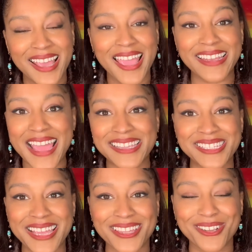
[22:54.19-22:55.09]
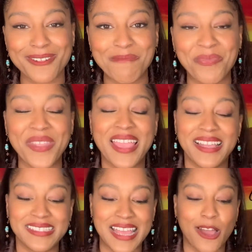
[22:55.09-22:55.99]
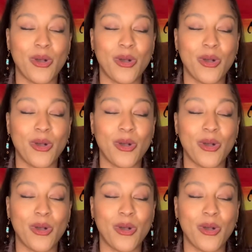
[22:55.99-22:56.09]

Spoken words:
and add together. Now,